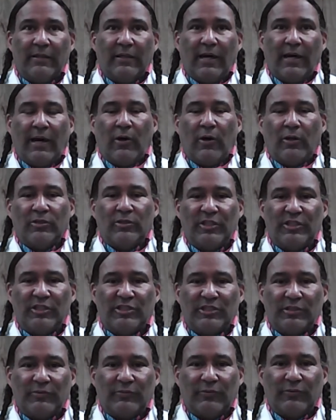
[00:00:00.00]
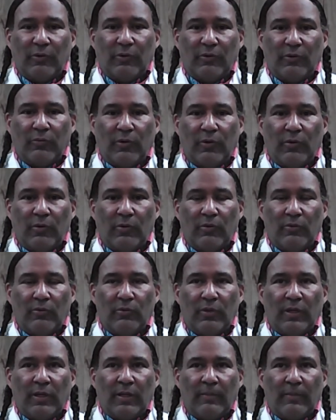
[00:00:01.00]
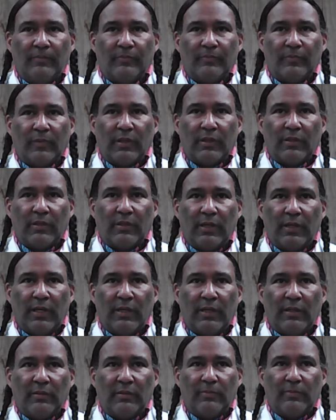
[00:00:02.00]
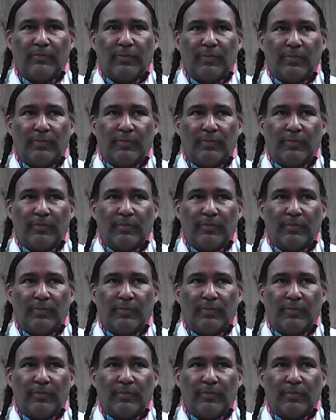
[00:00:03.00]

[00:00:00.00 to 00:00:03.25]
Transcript: I auditioned for a role in a